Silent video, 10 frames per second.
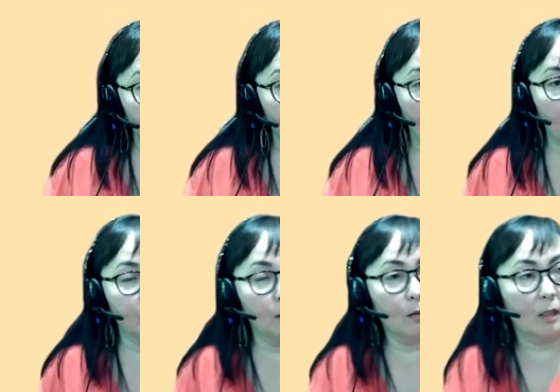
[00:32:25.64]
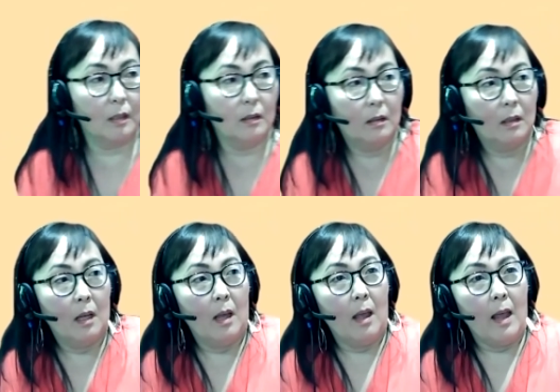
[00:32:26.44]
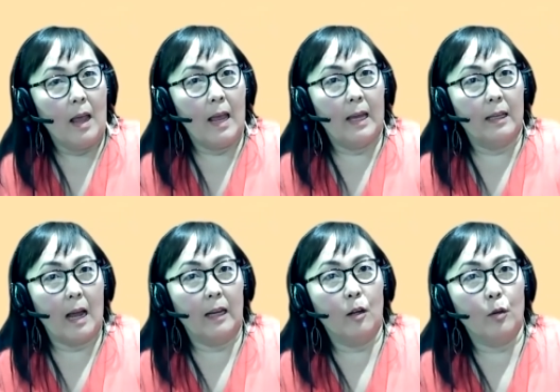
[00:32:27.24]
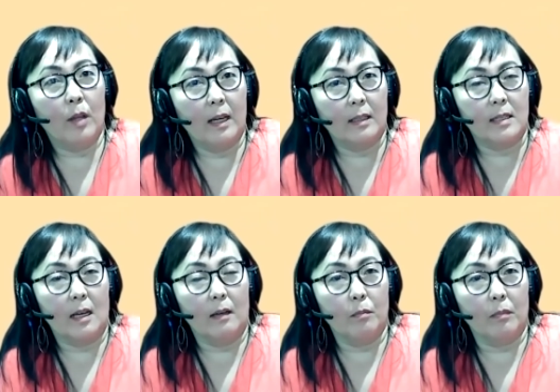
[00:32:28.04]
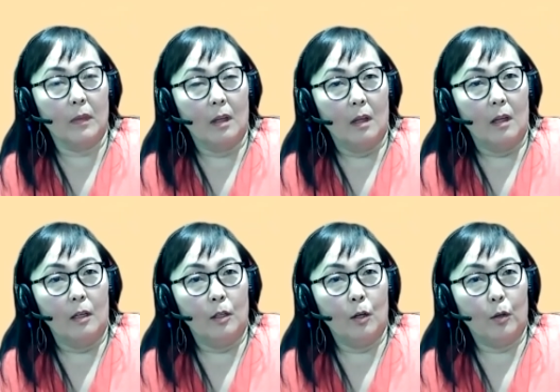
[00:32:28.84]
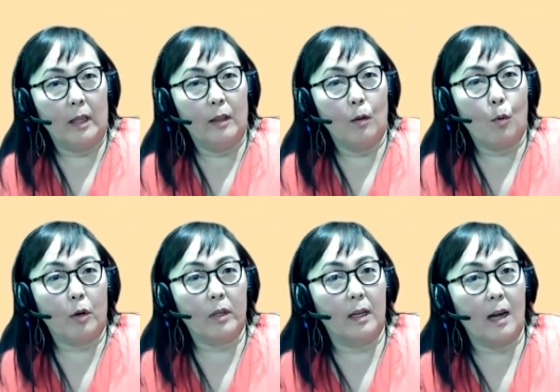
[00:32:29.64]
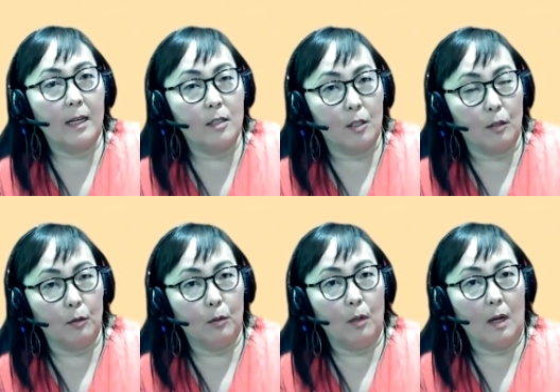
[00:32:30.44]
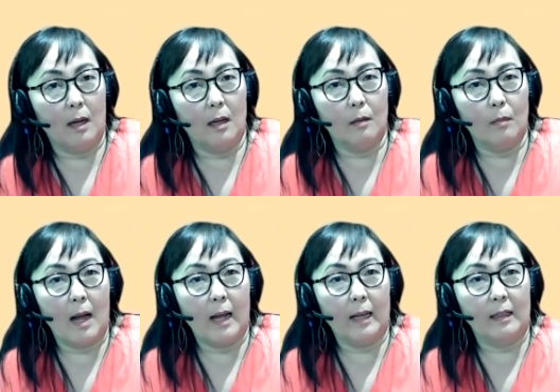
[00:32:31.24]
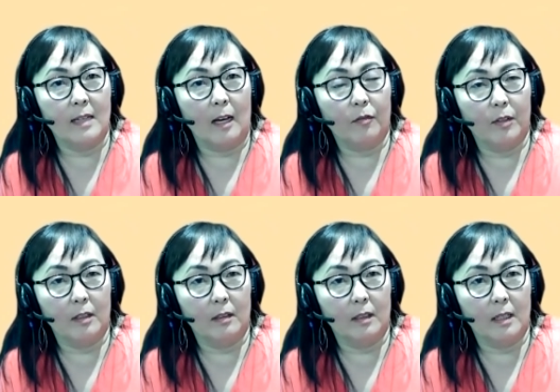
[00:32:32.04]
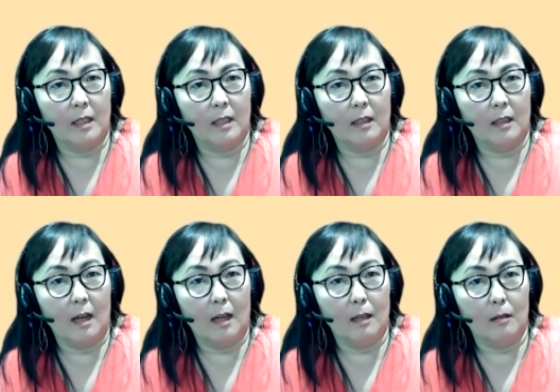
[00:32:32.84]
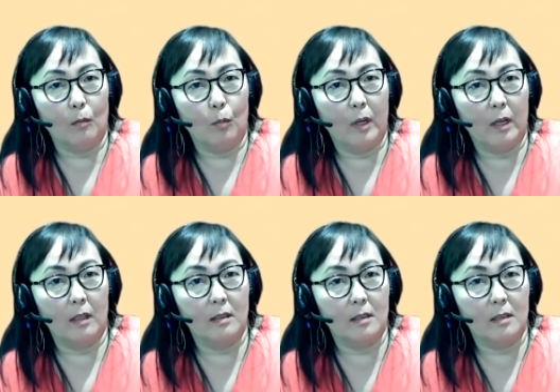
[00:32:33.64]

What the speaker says: Absolutely. And I know that, in the work that I do, I definitely would